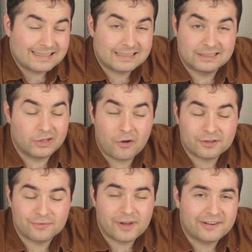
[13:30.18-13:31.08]
Not
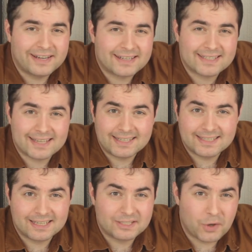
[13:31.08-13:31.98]
very
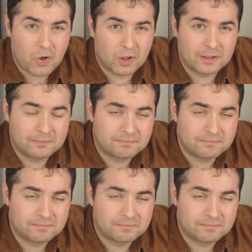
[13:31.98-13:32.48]
exciting at all.